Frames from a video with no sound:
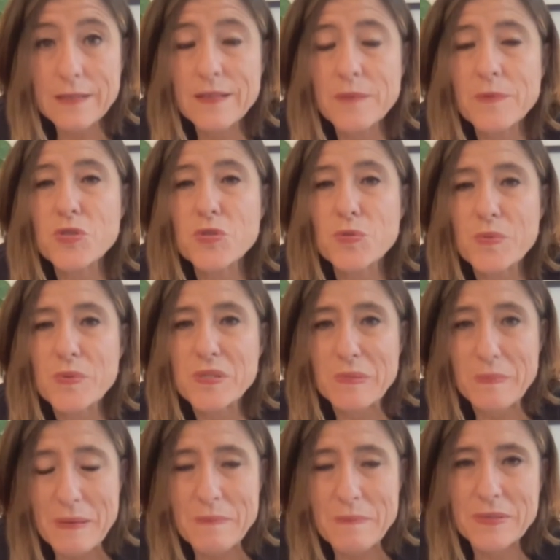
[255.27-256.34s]
I think we should always
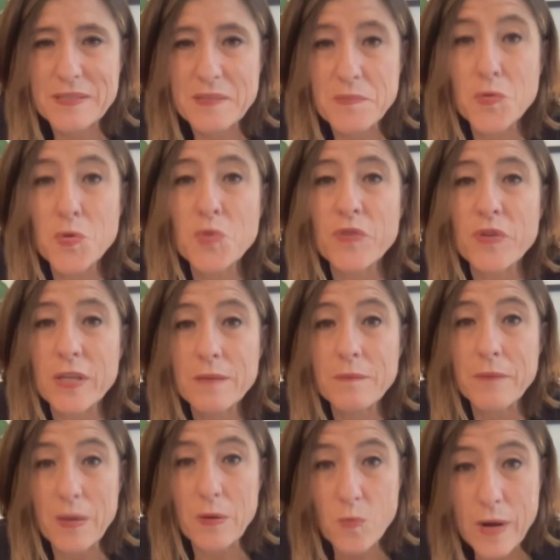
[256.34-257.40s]
remember that moving
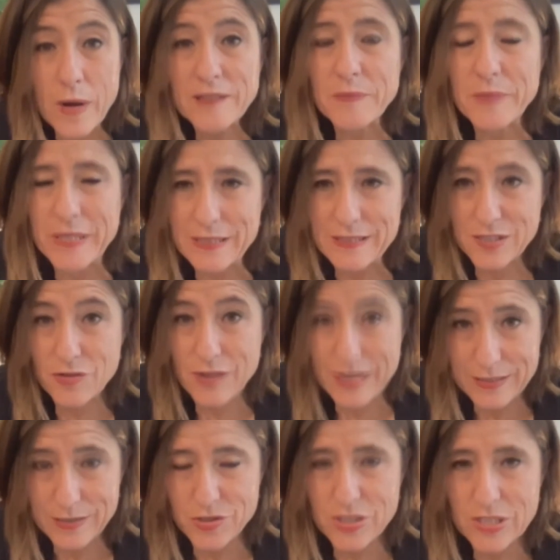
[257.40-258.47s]
may well be a
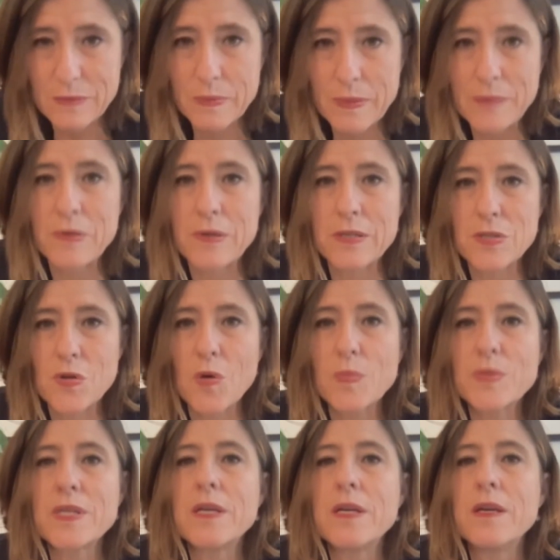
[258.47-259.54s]
strategy that people
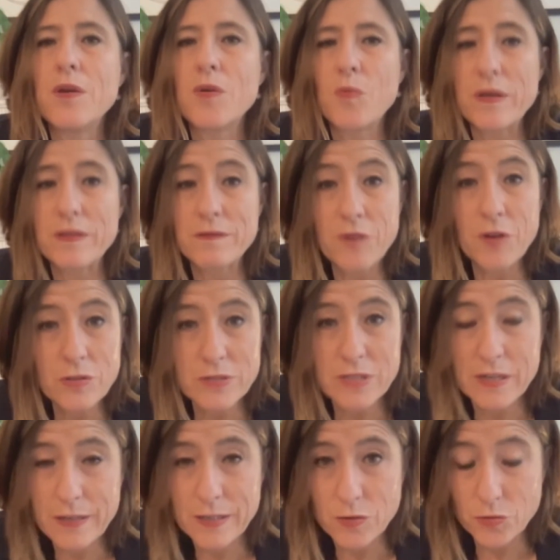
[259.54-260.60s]
adopt, whether
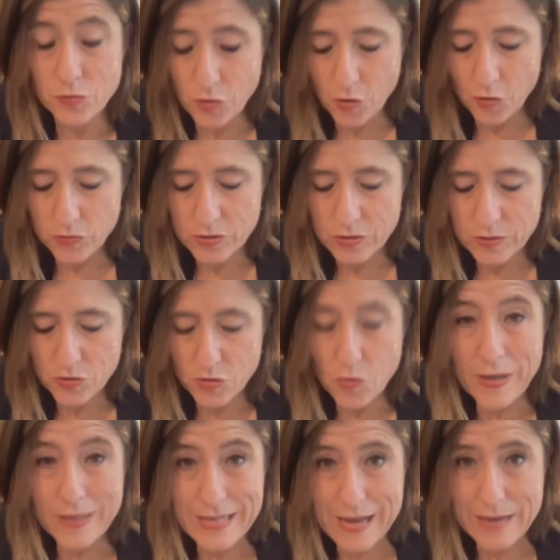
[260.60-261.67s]
voluntary or not,
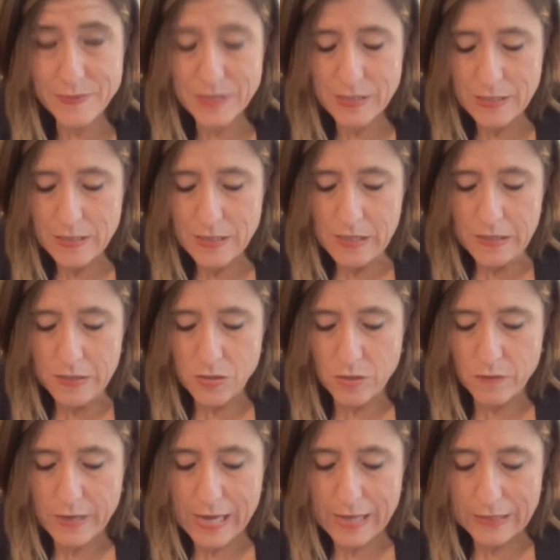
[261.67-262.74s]
to adapt to
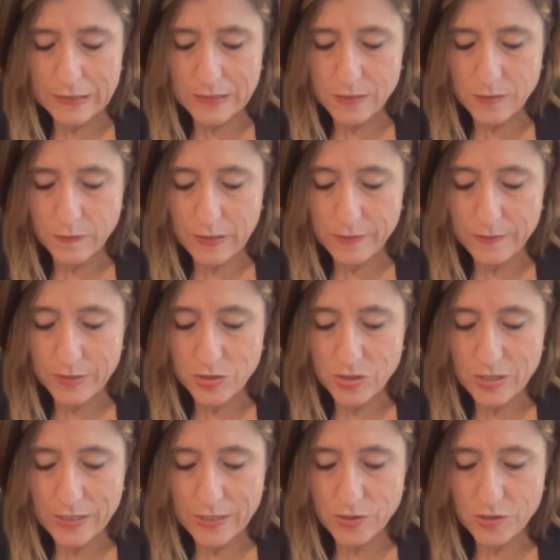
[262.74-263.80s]
the realities of climate
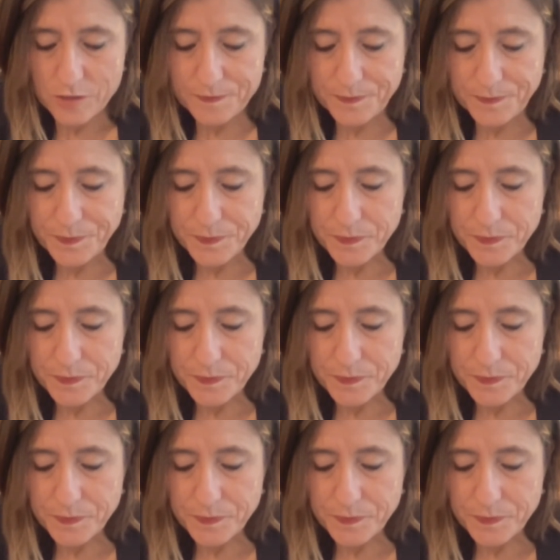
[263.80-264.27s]
change.